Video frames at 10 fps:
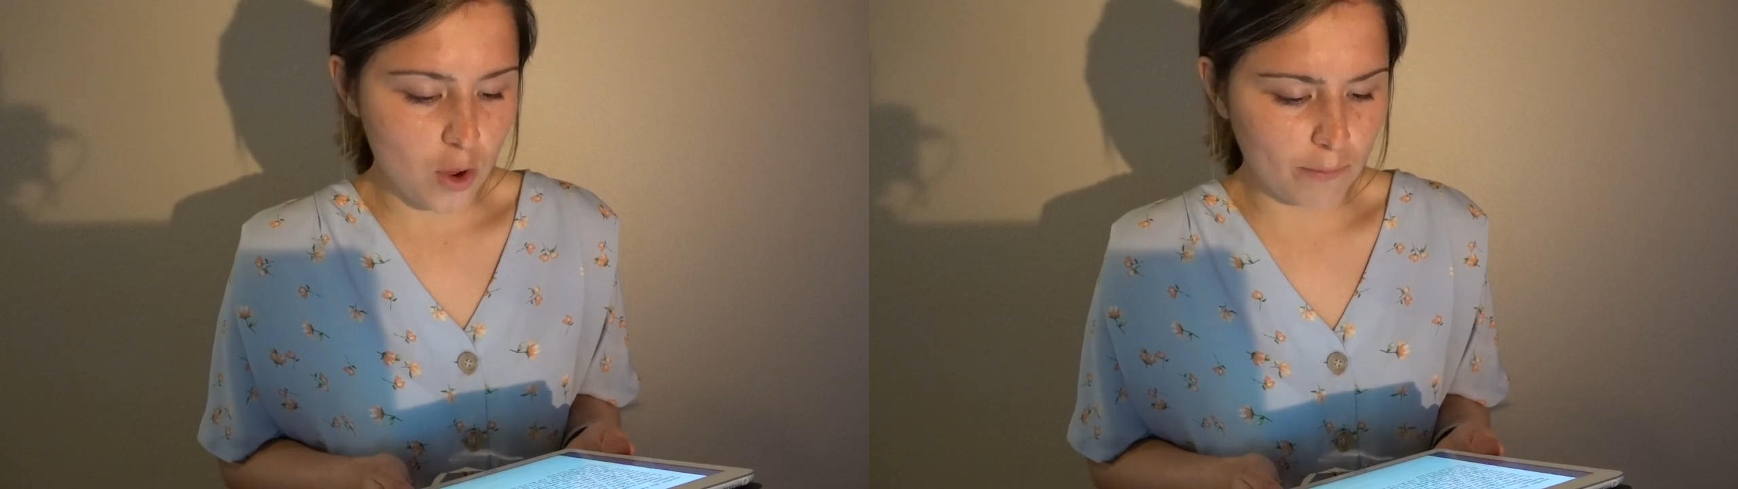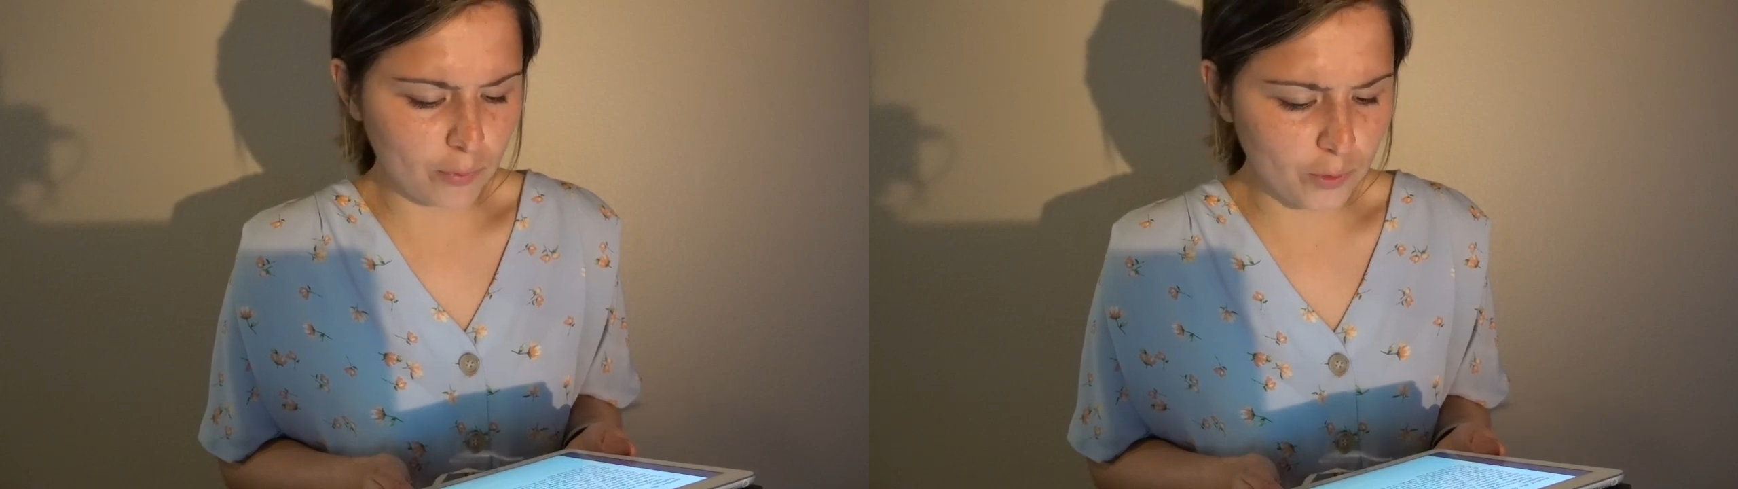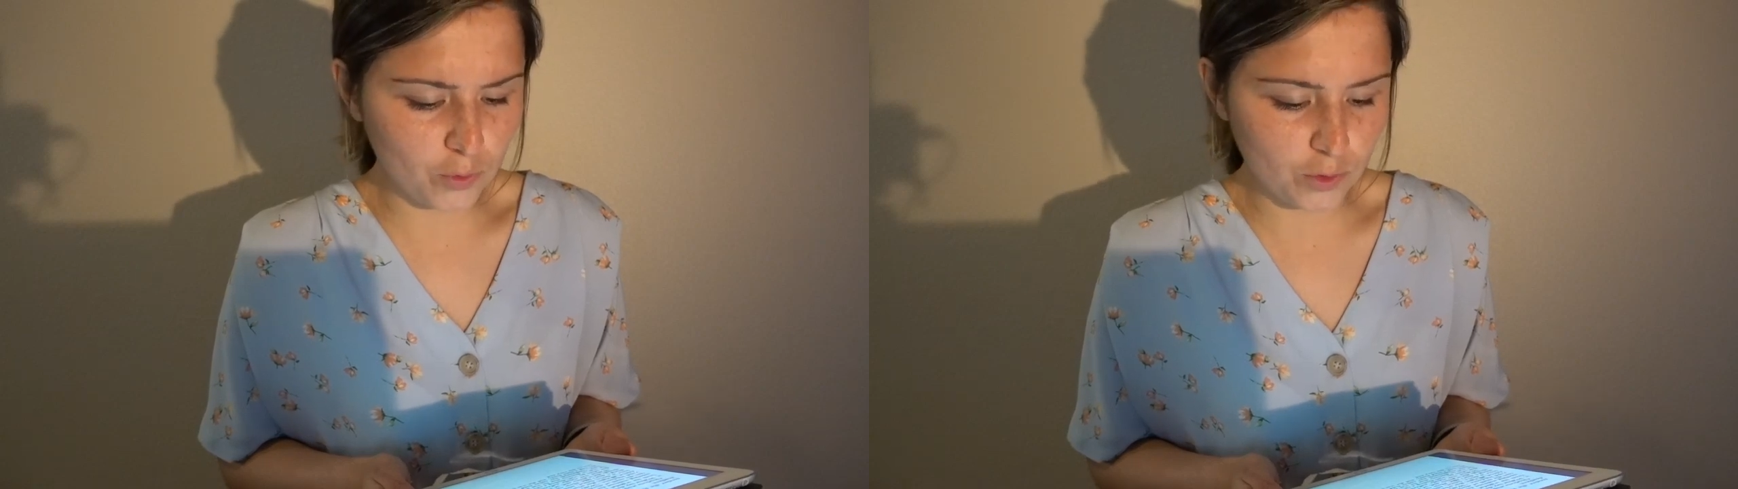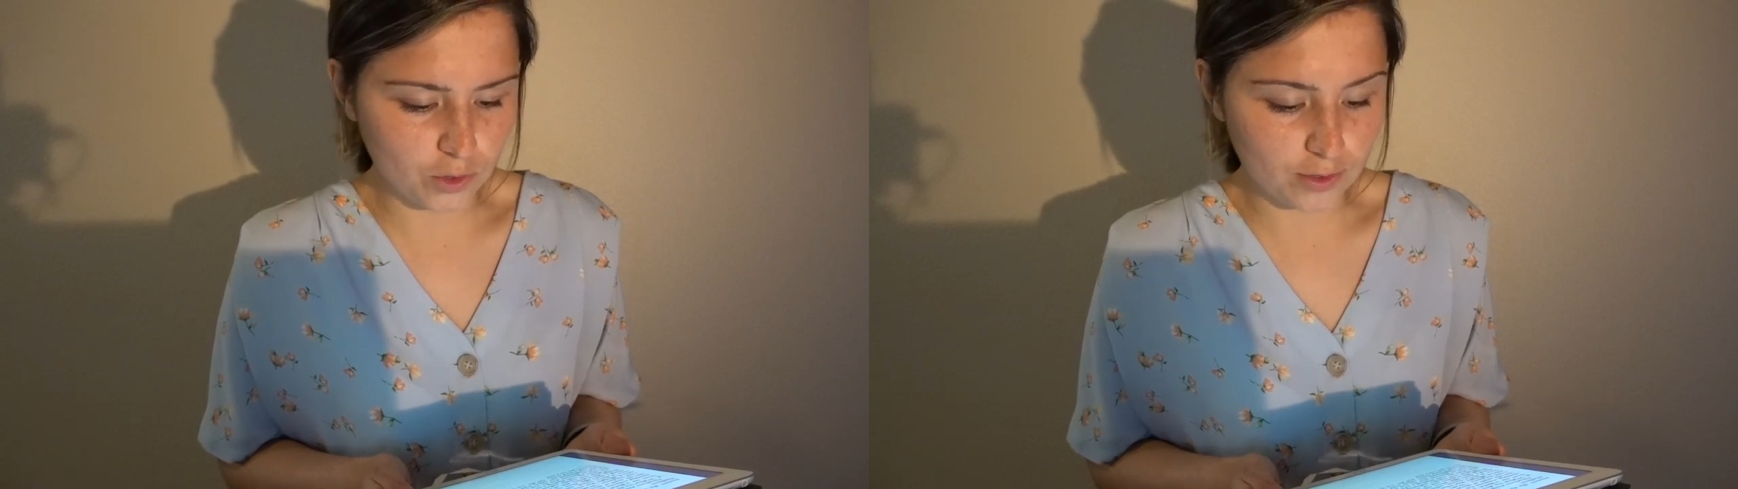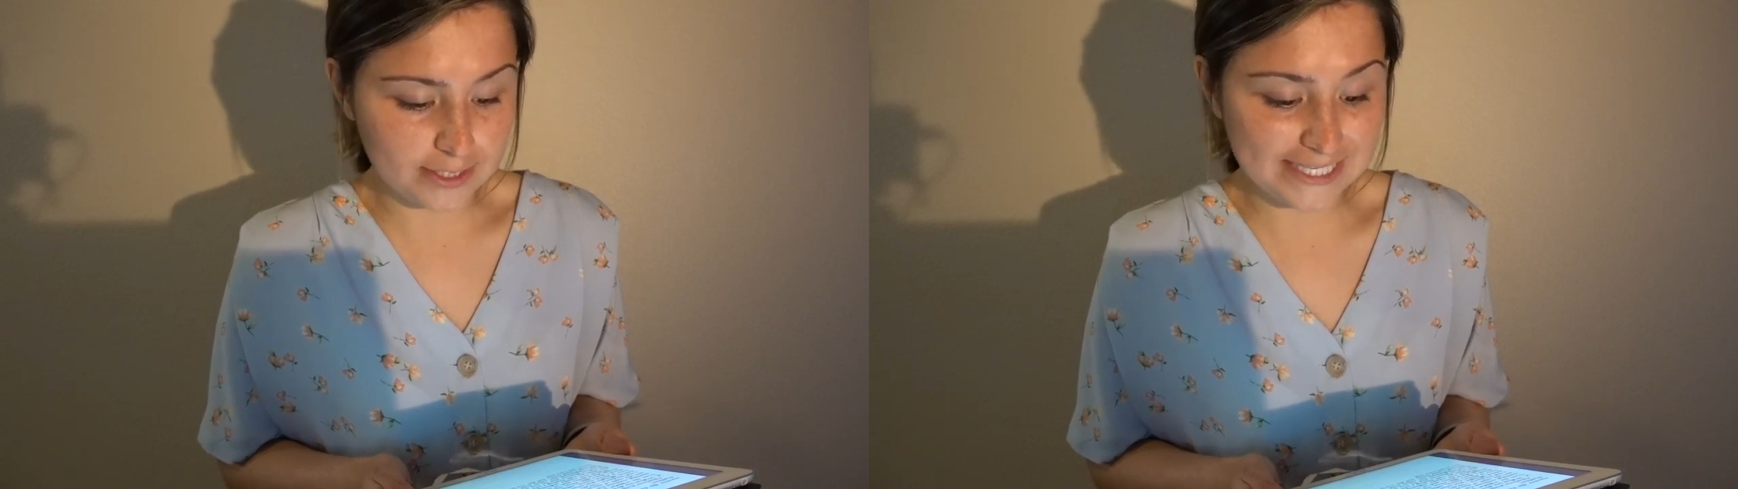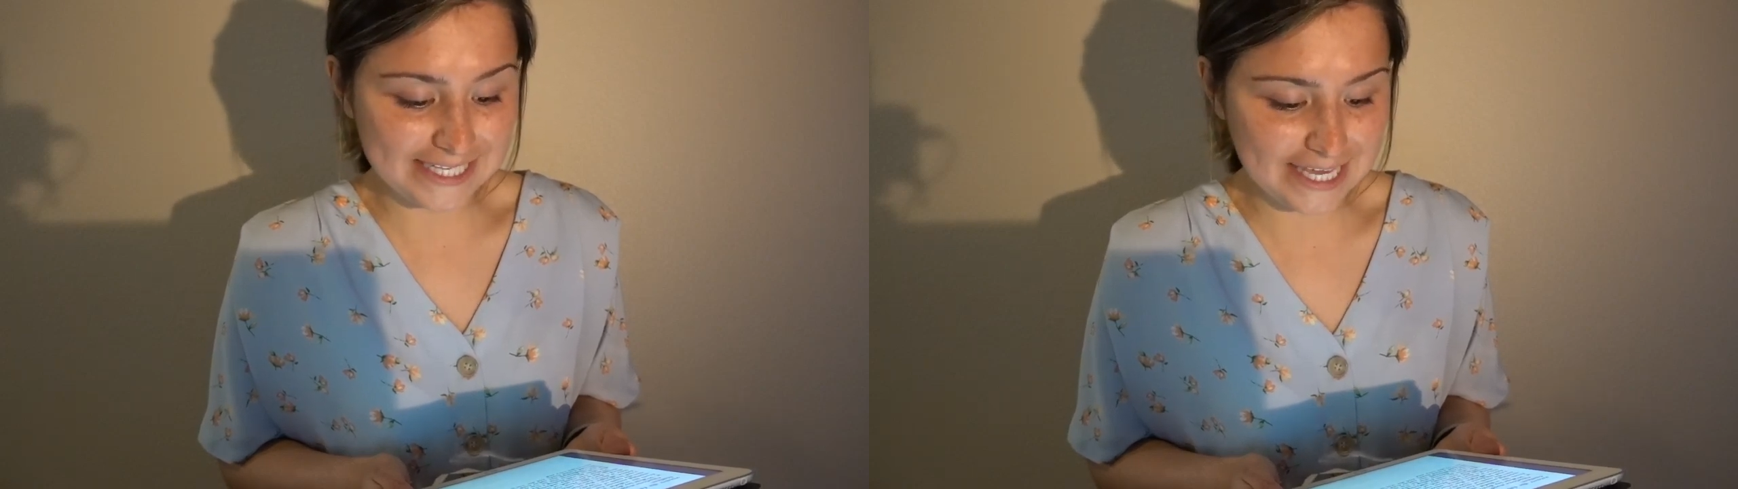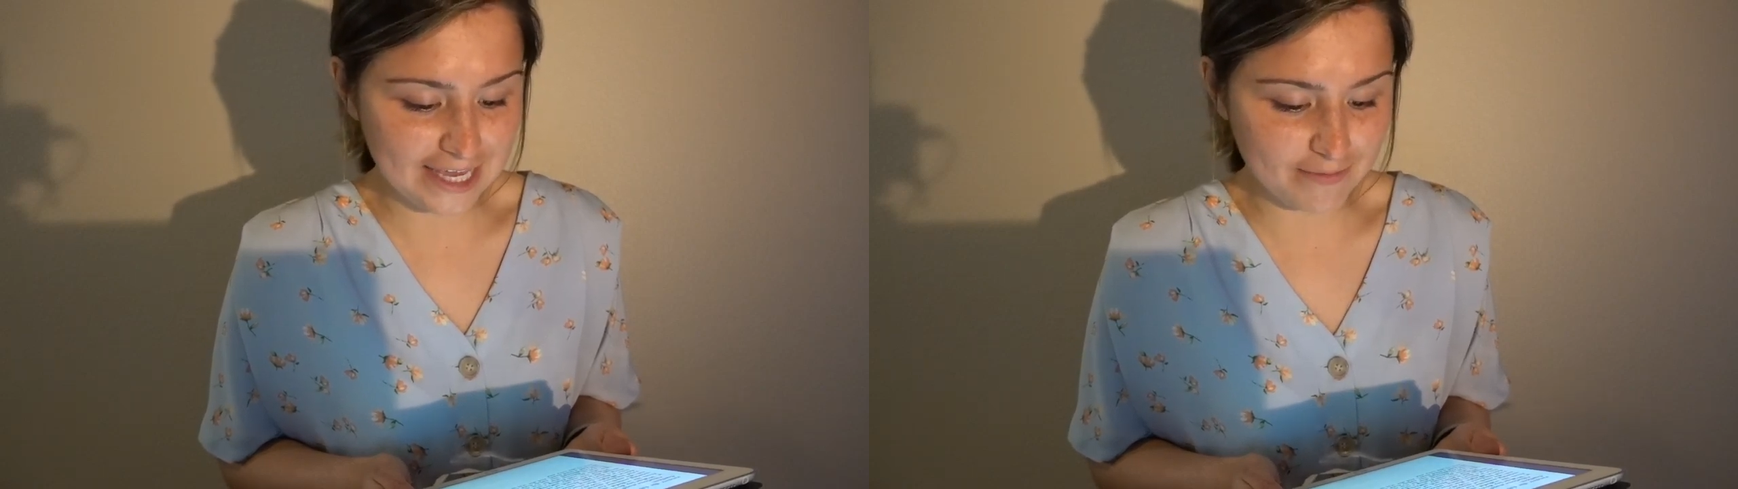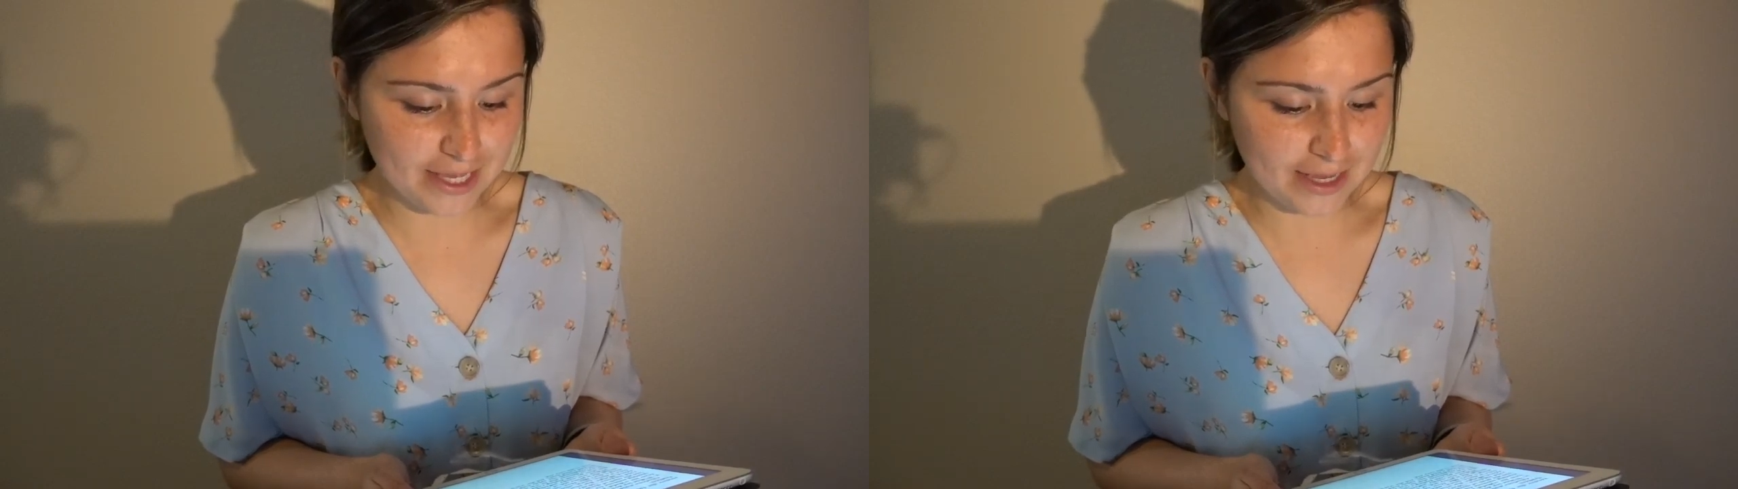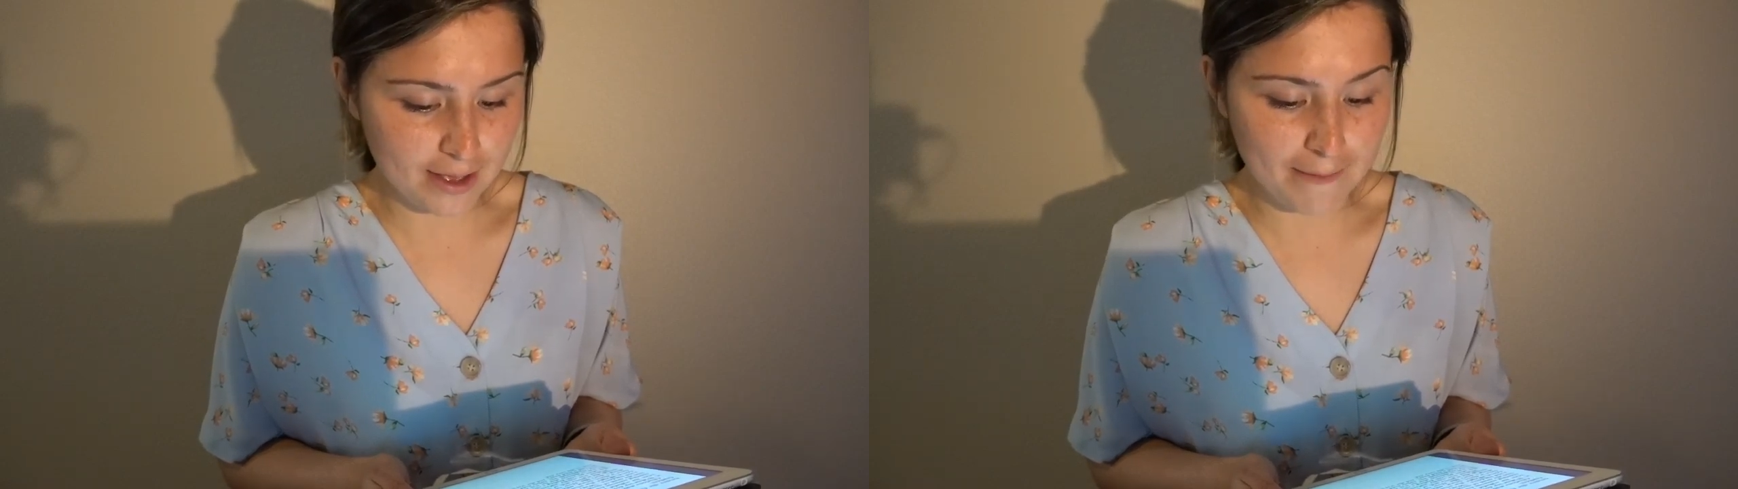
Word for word: brutal, scheming,